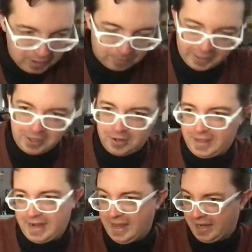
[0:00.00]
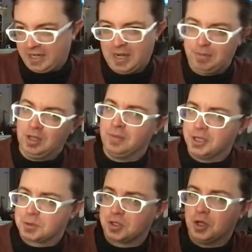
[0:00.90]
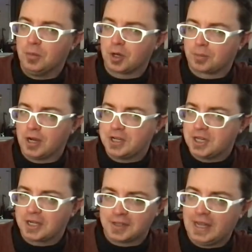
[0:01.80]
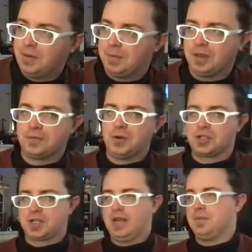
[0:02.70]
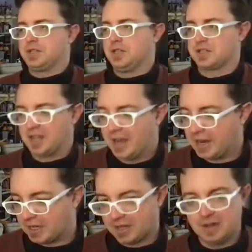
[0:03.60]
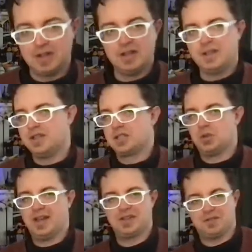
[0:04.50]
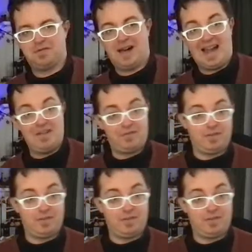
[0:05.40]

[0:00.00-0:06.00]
Prior to that, I had a couple of months with no book project, and that would have been the first time since like 2005.